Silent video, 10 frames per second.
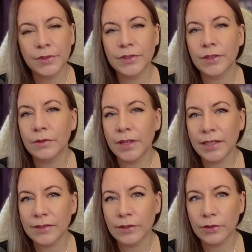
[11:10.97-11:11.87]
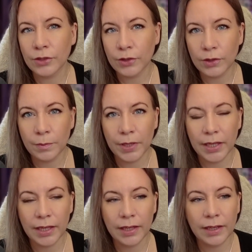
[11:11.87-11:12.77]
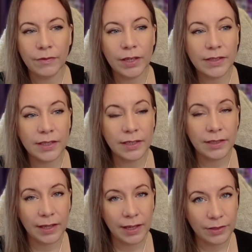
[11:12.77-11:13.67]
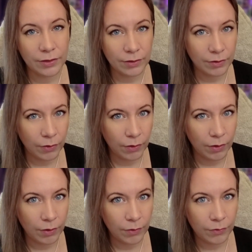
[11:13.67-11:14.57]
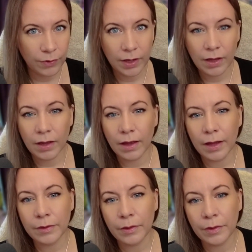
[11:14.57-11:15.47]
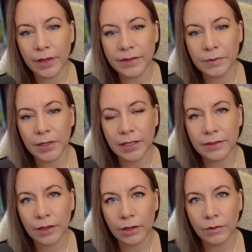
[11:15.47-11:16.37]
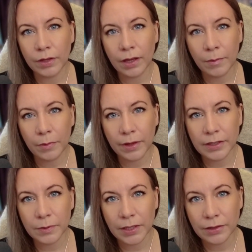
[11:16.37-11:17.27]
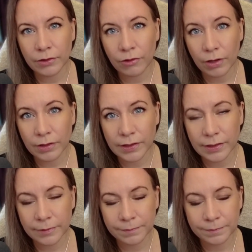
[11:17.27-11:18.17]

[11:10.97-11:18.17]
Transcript: So this should be giving us an indication of either things we need to overcome, things we need to cross,